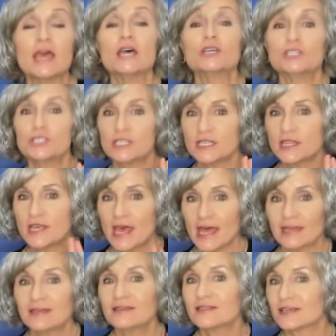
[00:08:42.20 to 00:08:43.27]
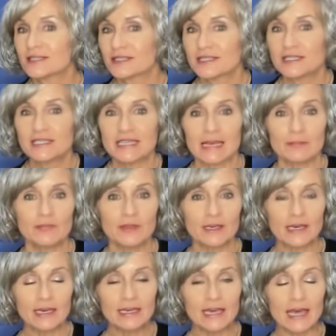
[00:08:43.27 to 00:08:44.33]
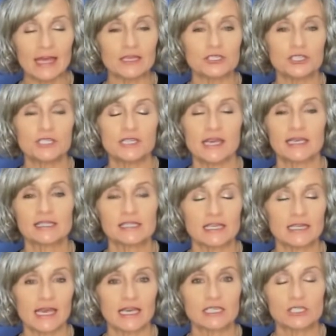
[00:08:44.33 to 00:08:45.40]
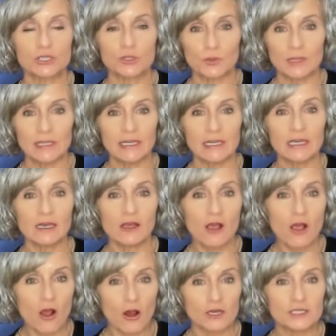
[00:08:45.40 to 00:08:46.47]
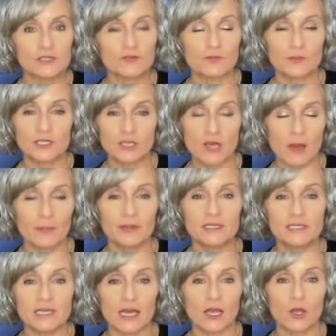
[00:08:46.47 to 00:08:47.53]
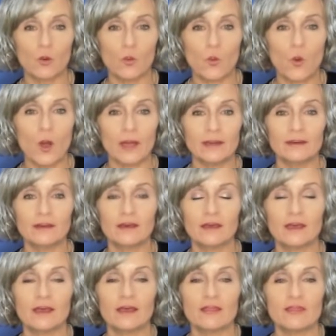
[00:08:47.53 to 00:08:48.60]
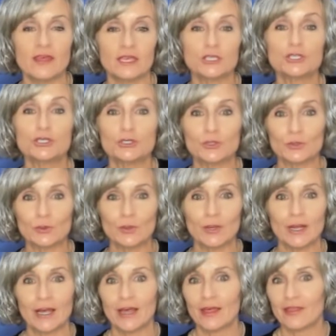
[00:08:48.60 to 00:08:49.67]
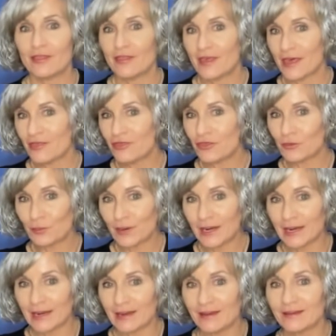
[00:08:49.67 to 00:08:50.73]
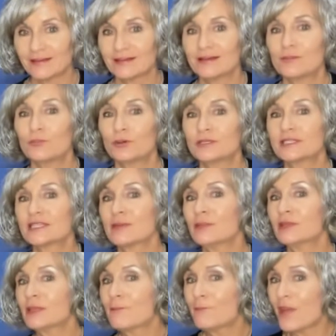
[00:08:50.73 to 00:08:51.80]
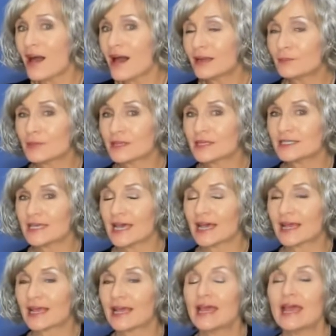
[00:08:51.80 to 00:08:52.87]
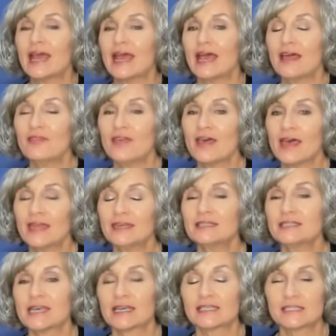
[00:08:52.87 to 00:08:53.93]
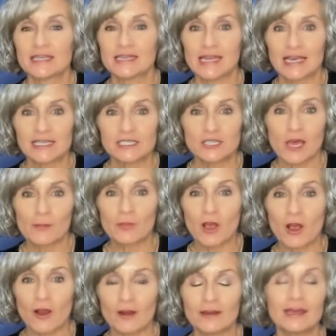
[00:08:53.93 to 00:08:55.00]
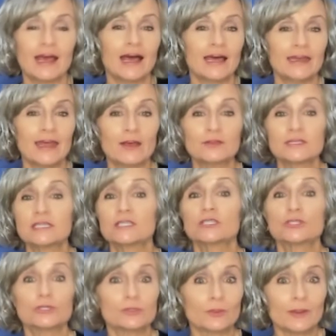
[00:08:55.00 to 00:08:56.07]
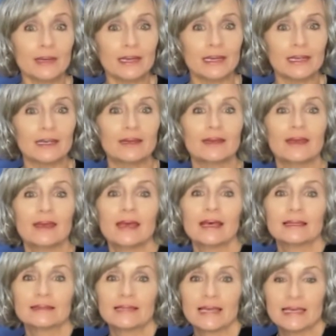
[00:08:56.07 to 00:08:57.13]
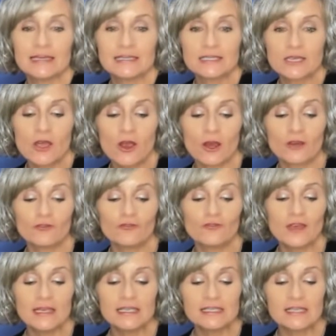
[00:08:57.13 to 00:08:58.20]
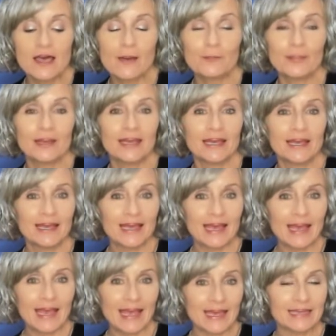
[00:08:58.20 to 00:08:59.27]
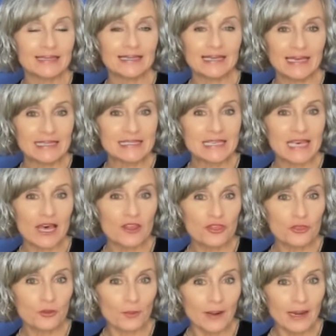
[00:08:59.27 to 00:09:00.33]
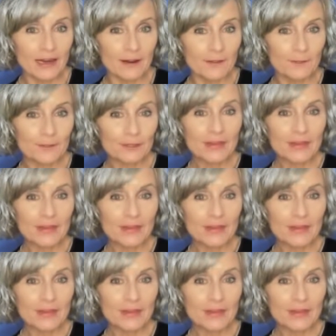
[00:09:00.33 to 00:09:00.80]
She then does the same thing again. She takes the next 3 cards from the top of the deck, 1, then 2, then 3, puts them at the bottom of the deck, and then takes the next top card, announces 3, lays the card face up, and it's a 3.